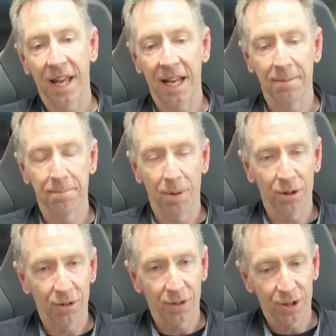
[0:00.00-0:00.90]
and
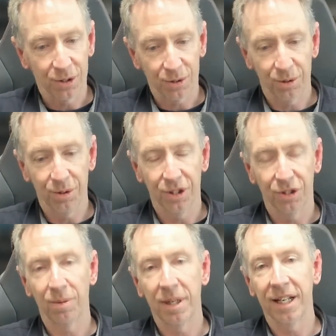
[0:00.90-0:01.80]
both of through the
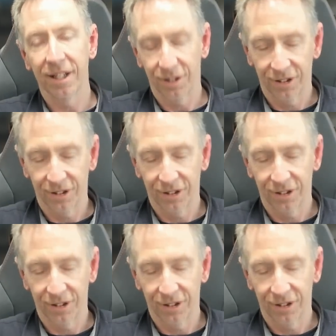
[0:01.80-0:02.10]
suite